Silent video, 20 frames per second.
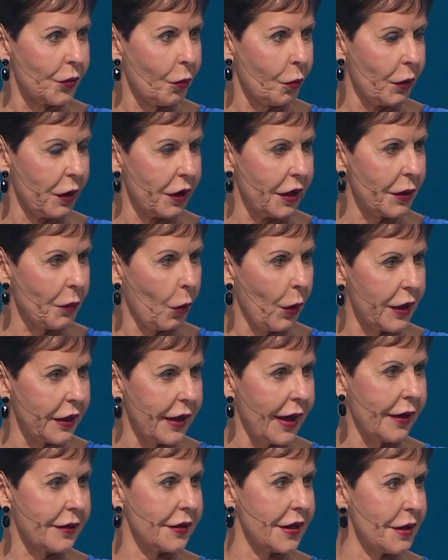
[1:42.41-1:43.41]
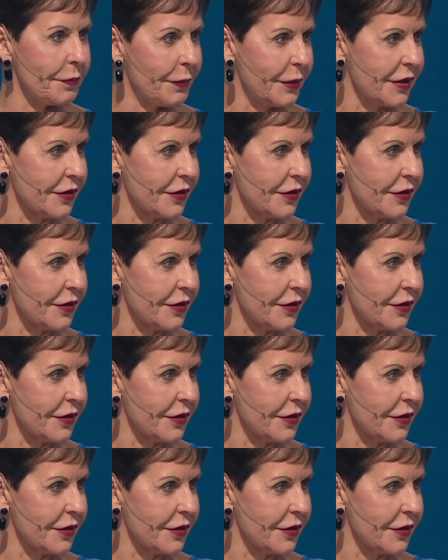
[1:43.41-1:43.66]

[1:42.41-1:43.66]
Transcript: really way down deep